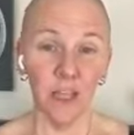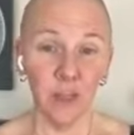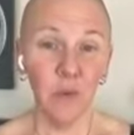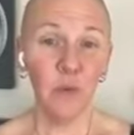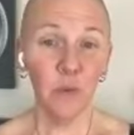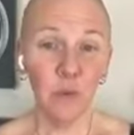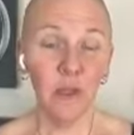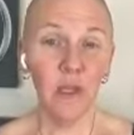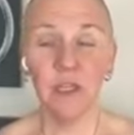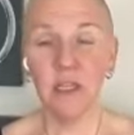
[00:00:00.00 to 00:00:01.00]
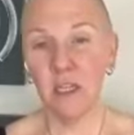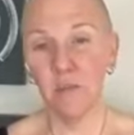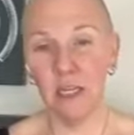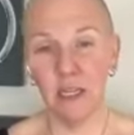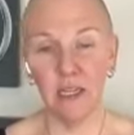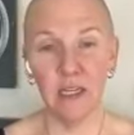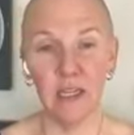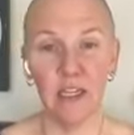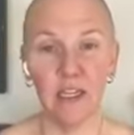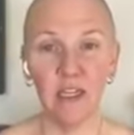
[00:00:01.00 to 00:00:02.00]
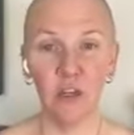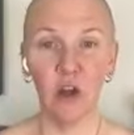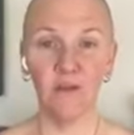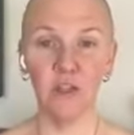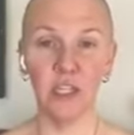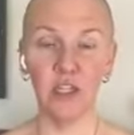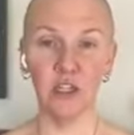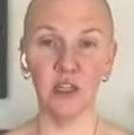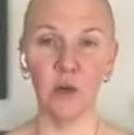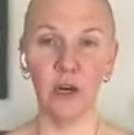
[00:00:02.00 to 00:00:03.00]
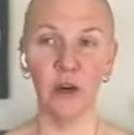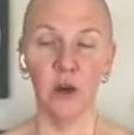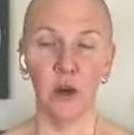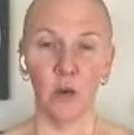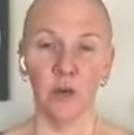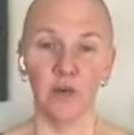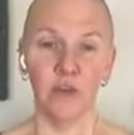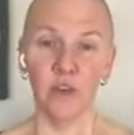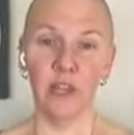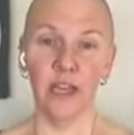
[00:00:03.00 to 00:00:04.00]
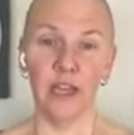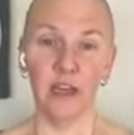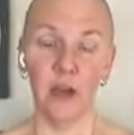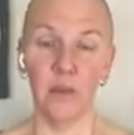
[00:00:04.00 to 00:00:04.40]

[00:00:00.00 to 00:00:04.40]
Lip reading: it can be really intimidating to get into conversations where we feel like